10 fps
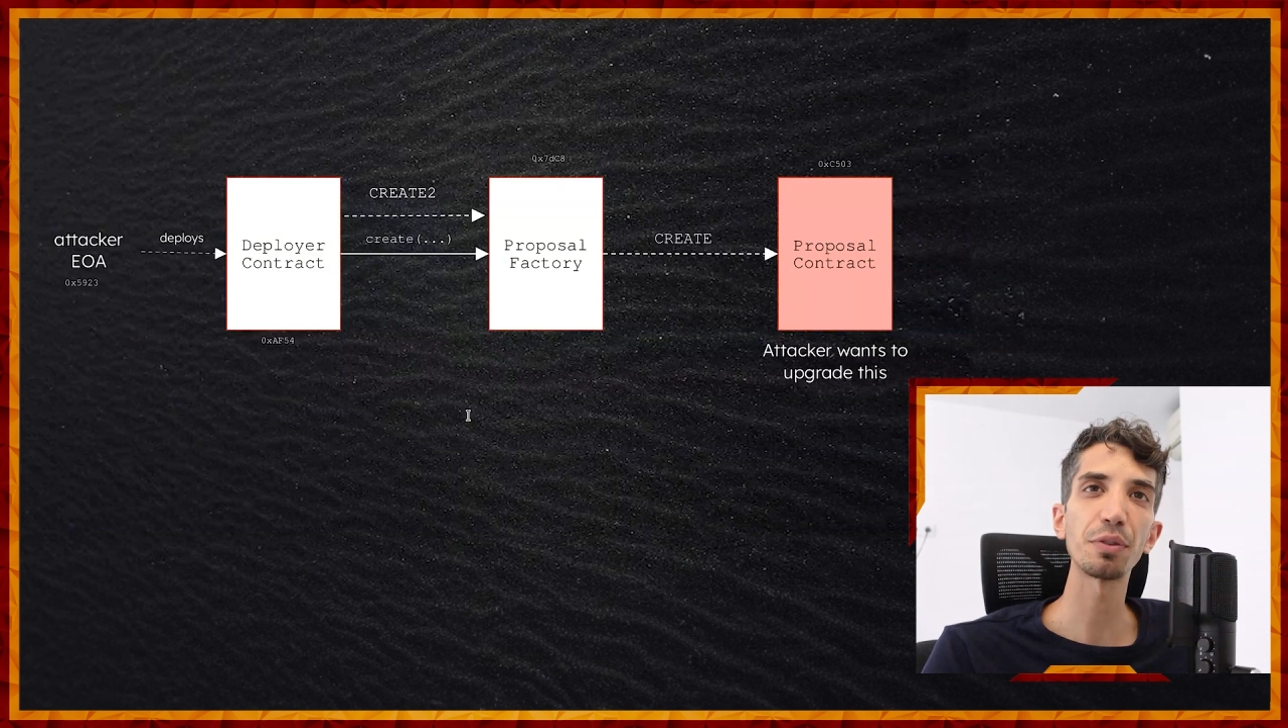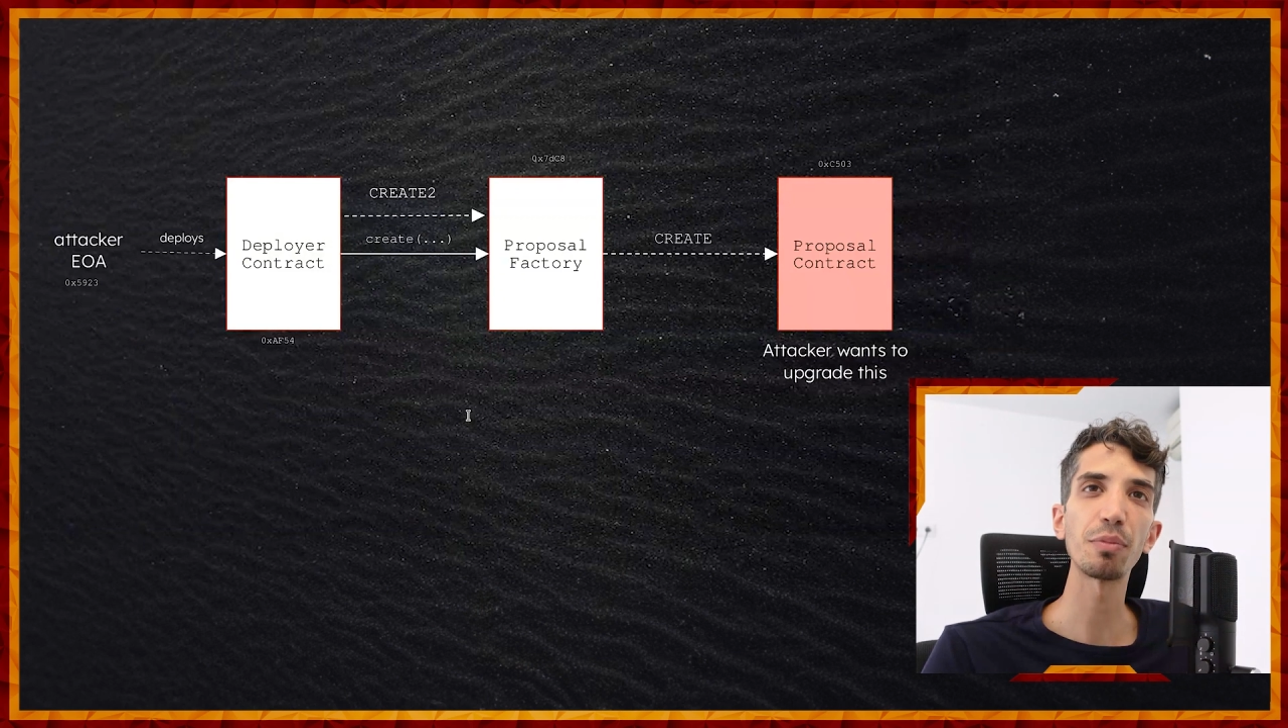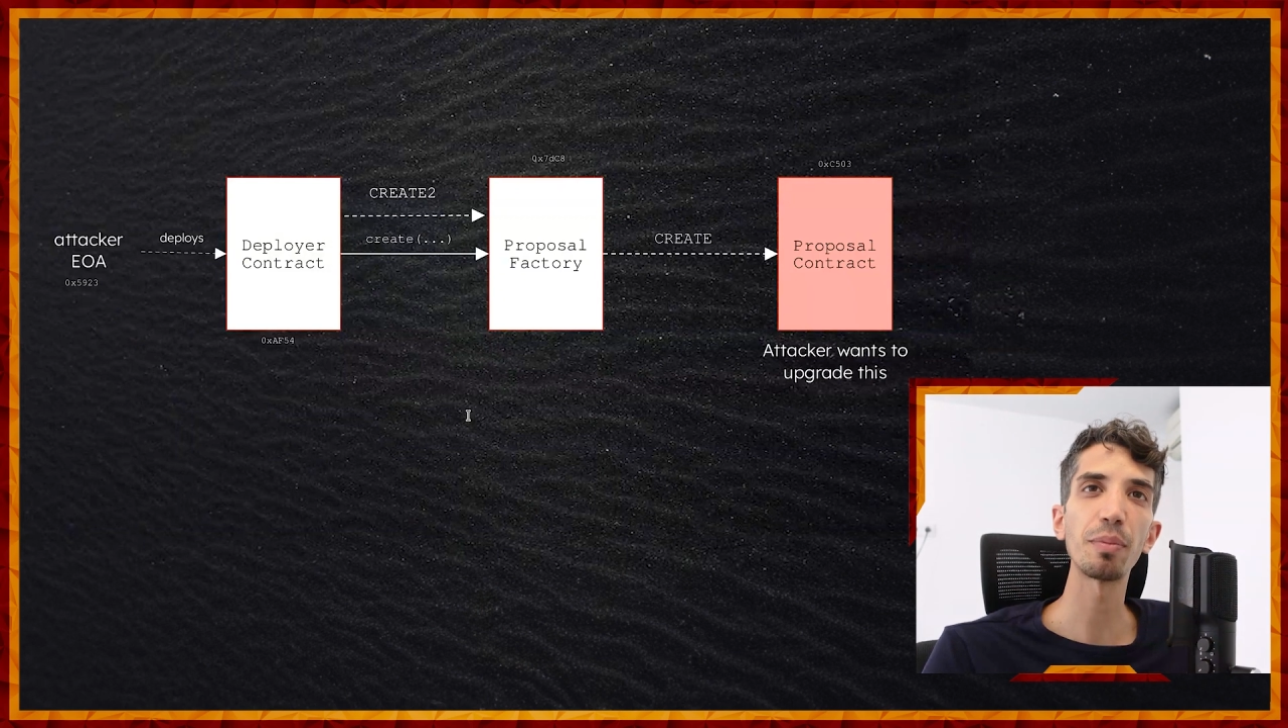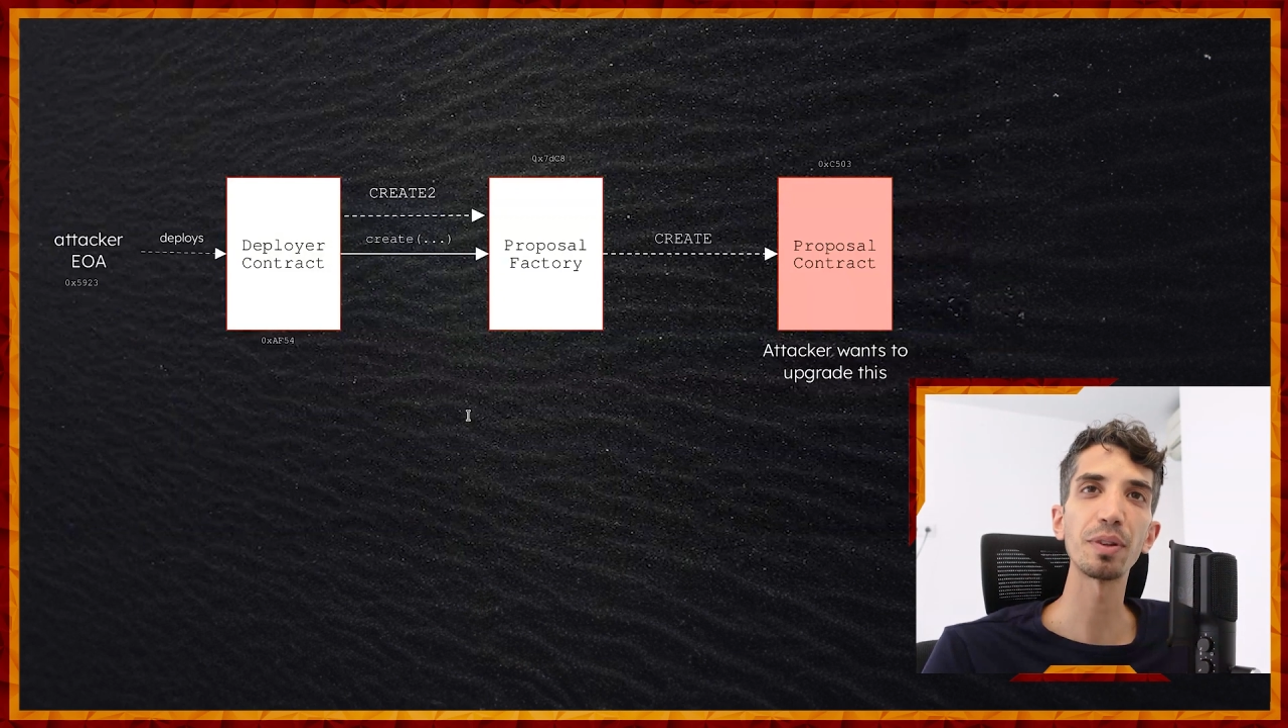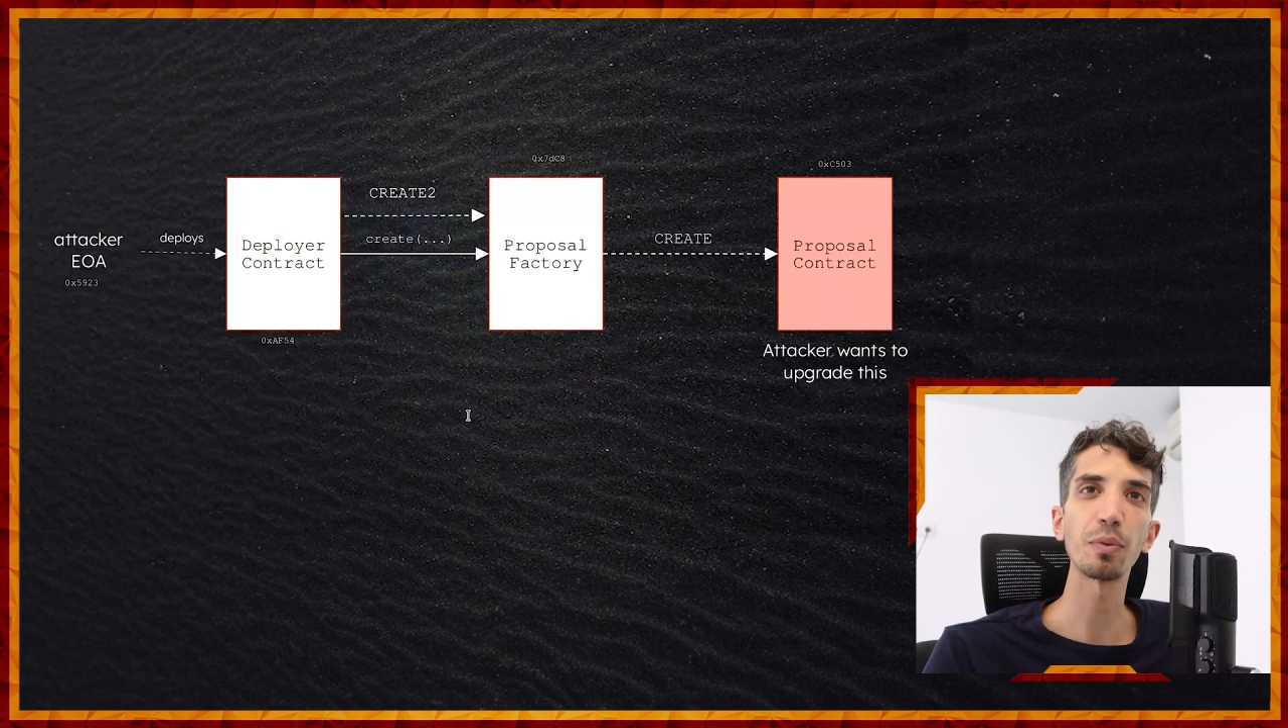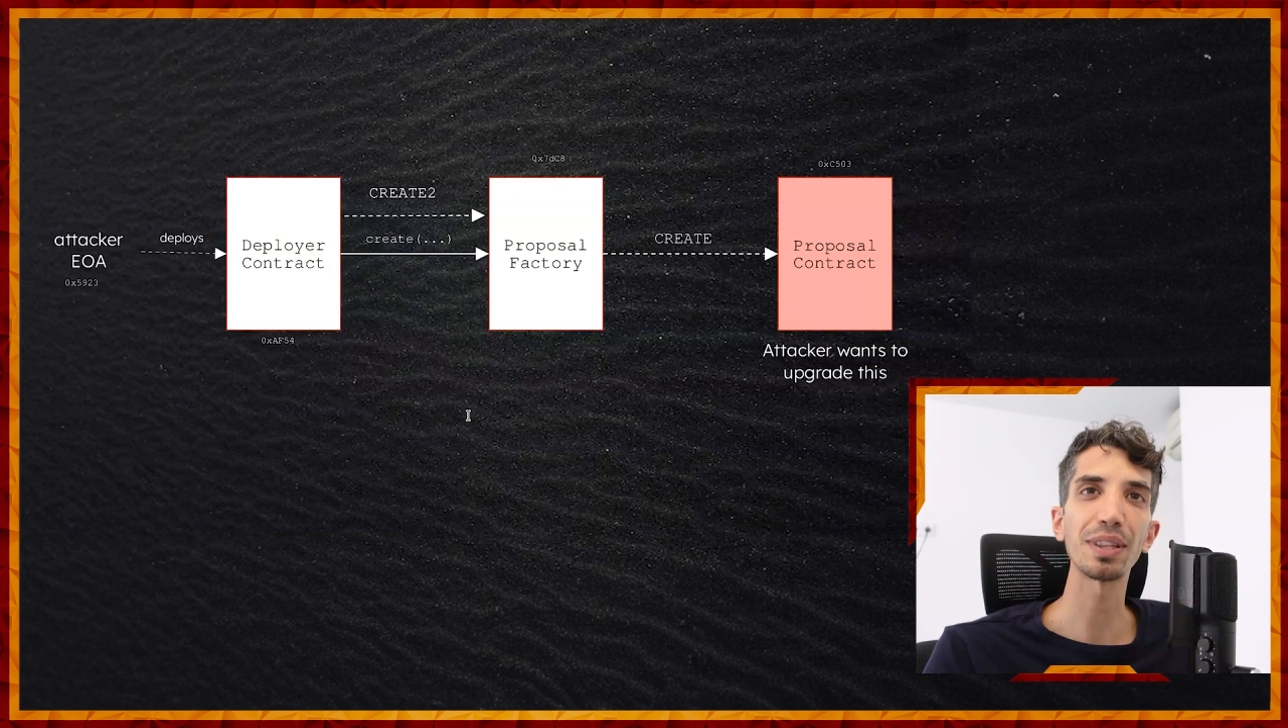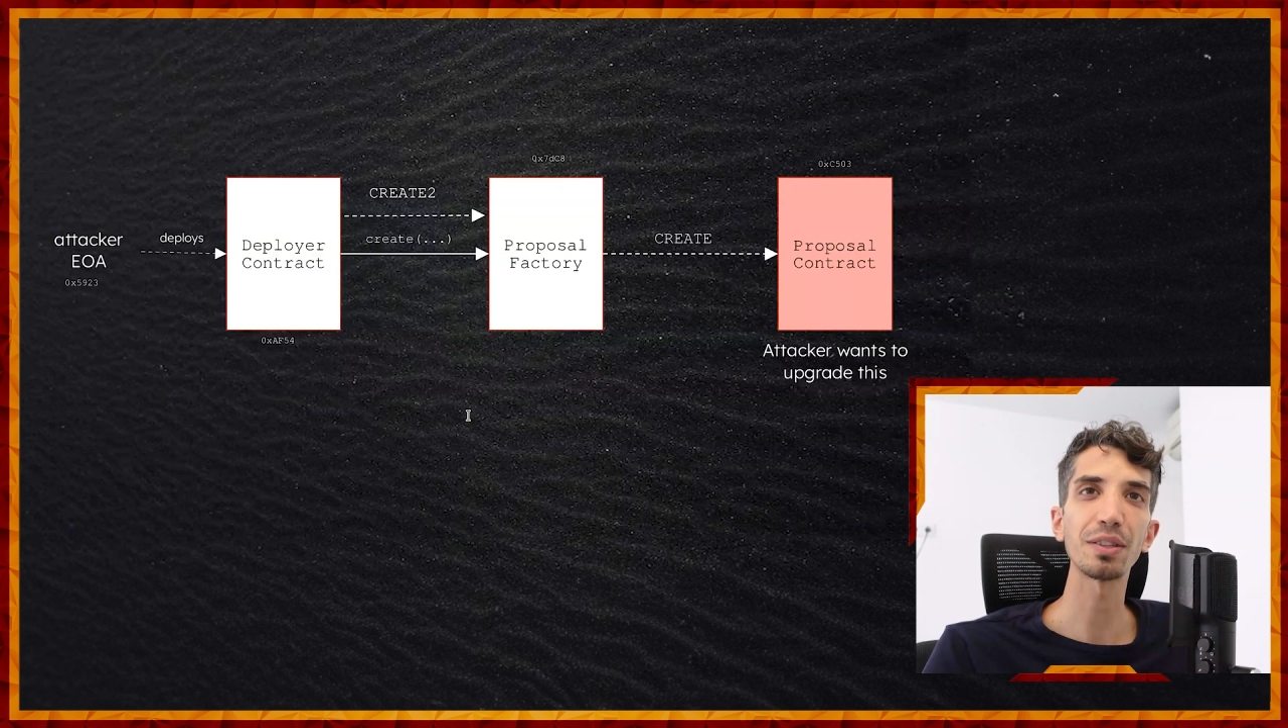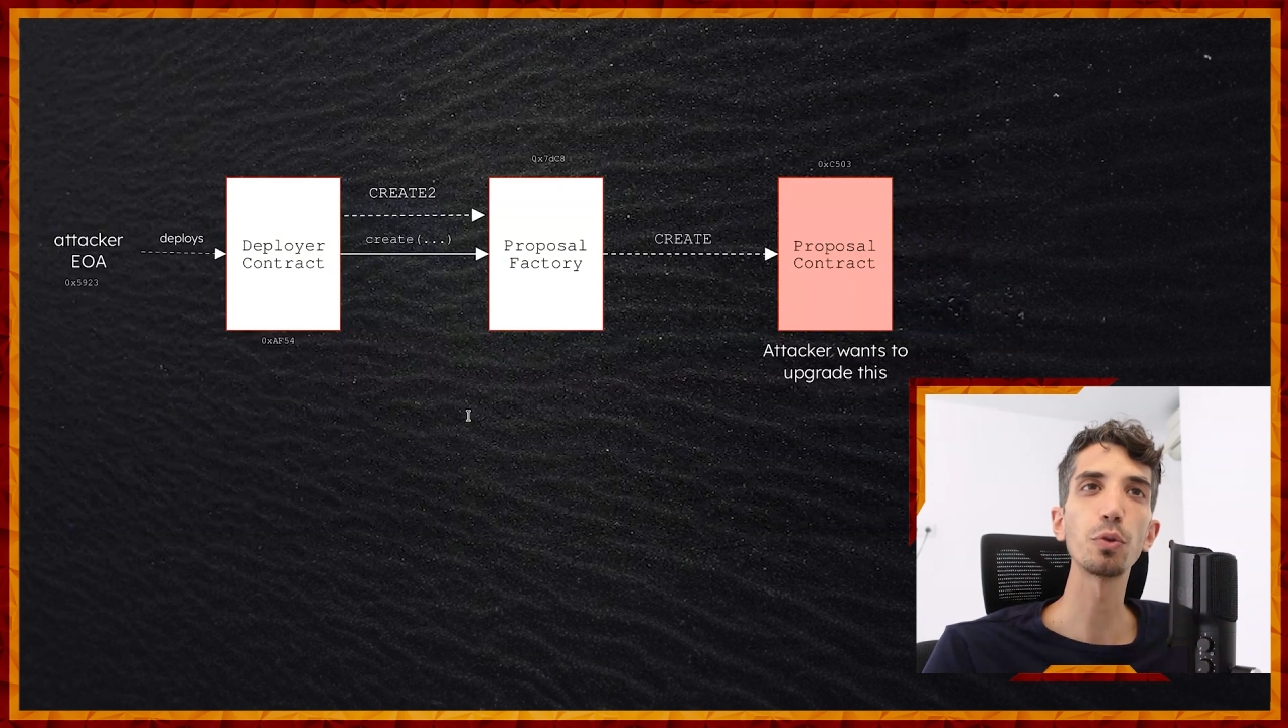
moment what